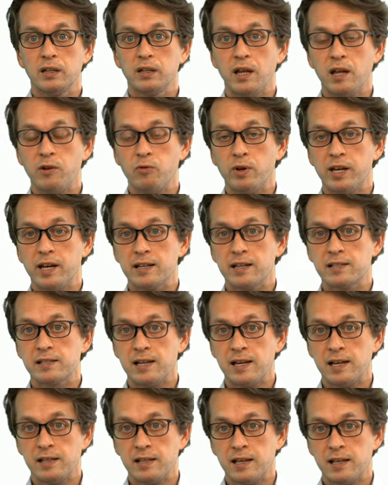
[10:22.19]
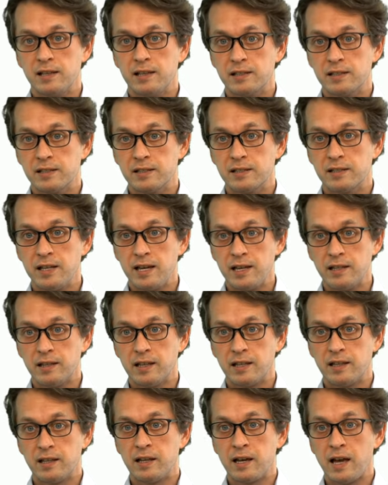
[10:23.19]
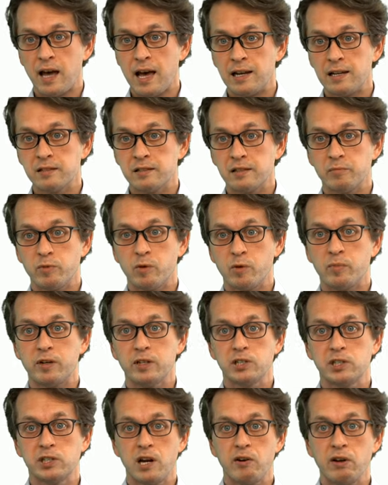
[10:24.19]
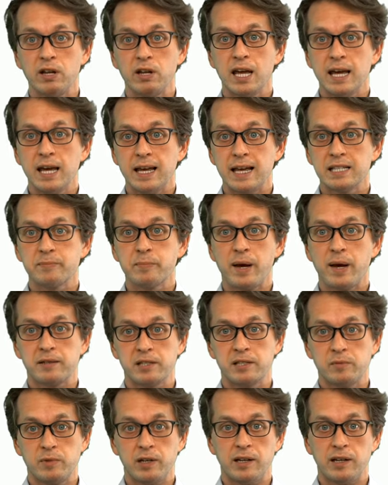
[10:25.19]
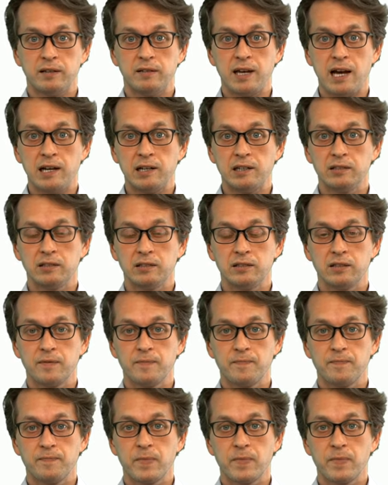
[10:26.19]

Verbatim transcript: then we can say that the state that the Alice and Bob are sharing is maximally entangled.